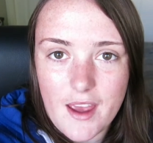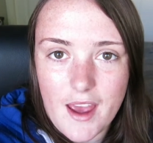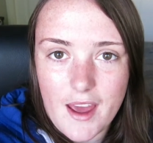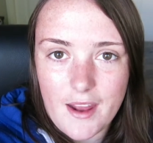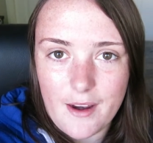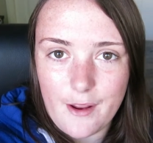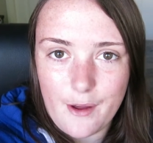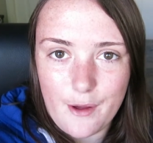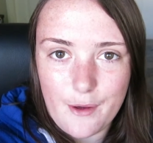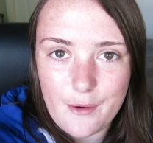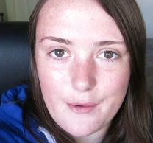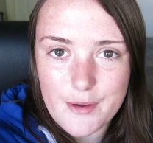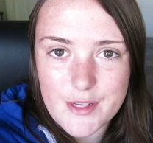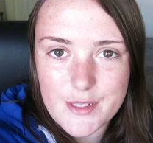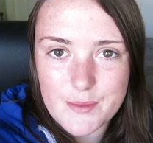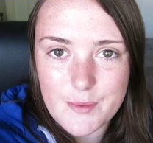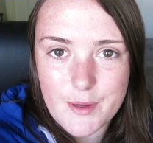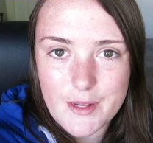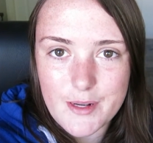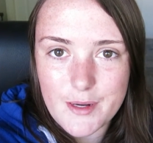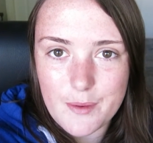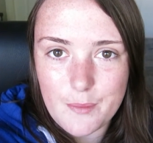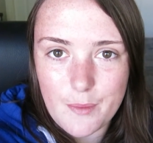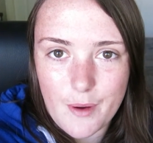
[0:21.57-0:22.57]
and I always
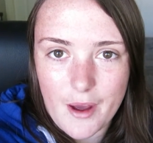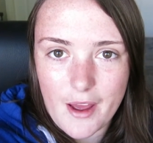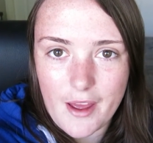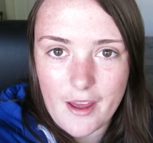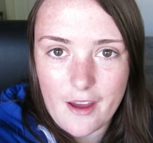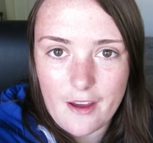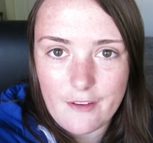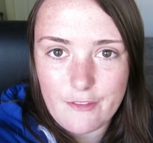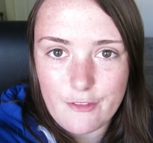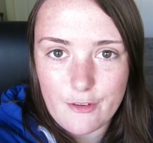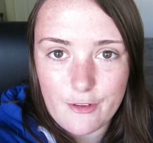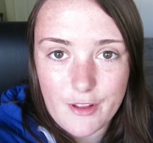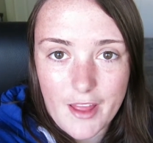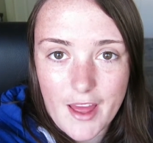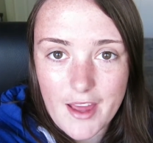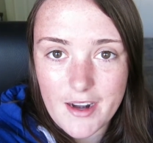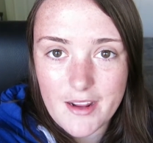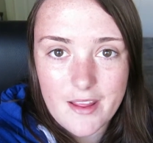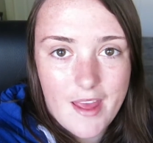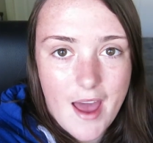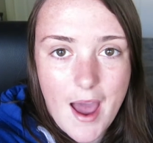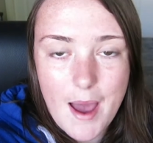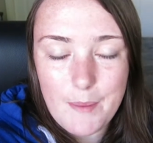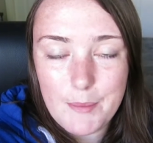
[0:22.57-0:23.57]
wonder why I fall out of
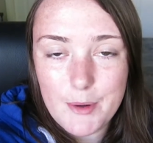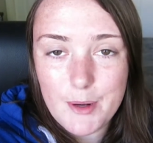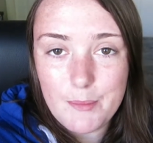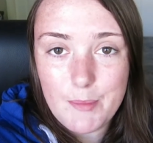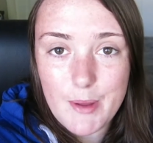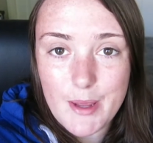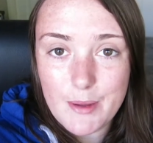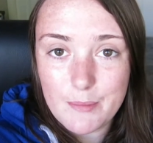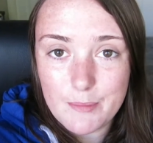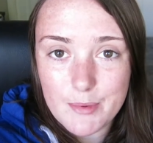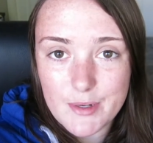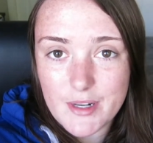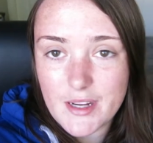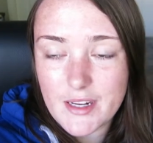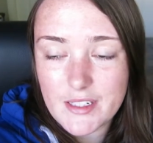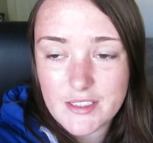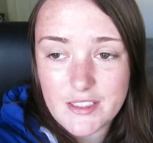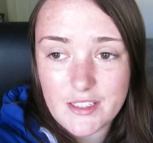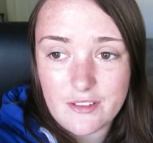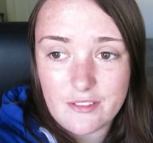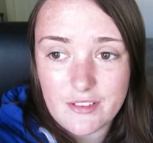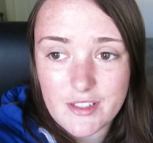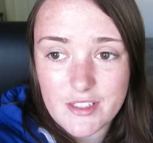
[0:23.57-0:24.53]
the habit of being productive,